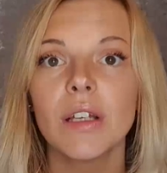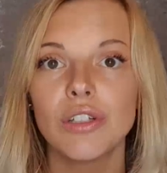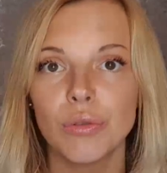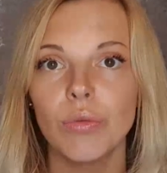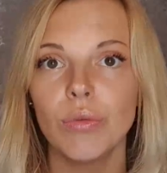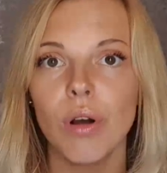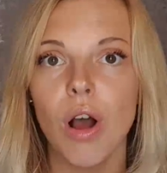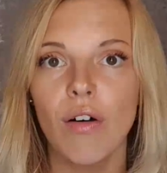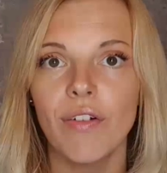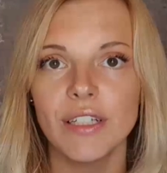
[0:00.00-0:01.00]
do
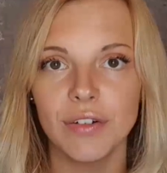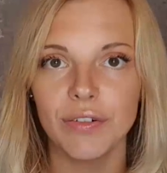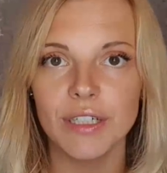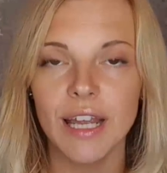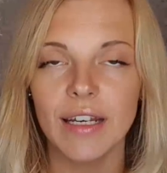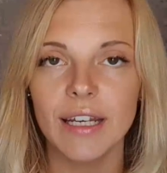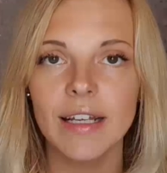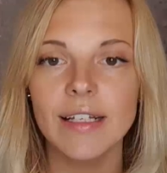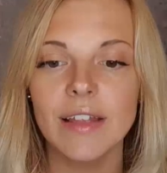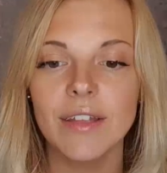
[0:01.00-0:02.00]
offer different
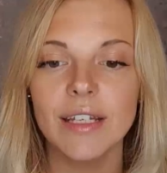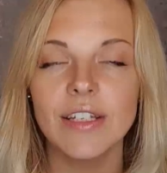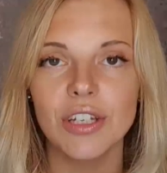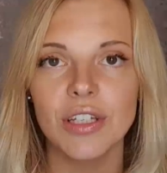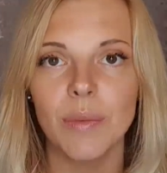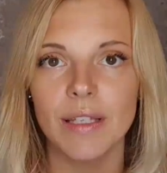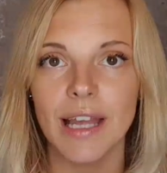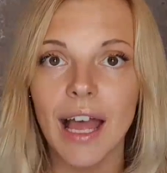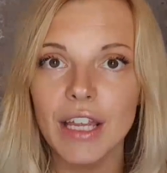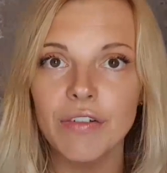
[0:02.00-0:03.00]
techniques. These are just the ones
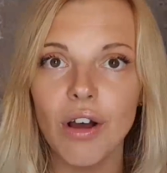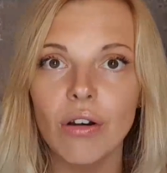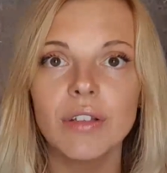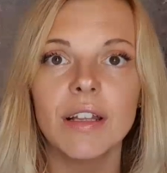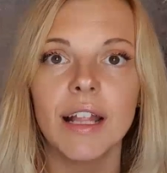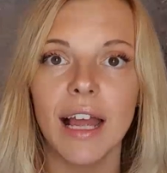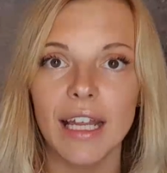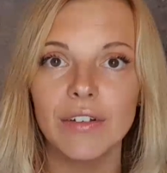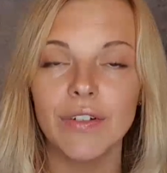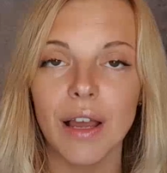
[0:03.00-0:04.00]
that I followed and that
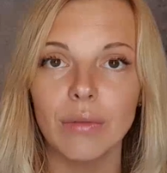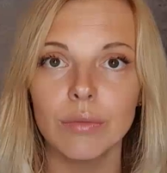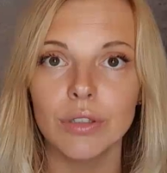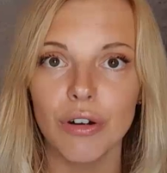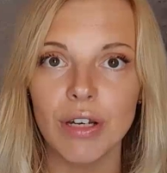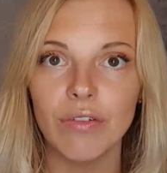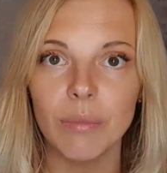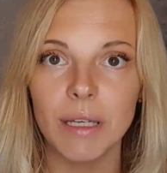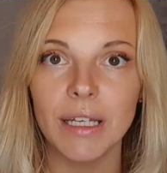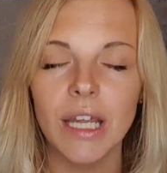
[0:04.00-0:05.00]
I found great for
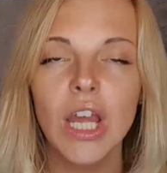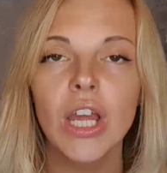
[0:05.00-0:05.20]
me.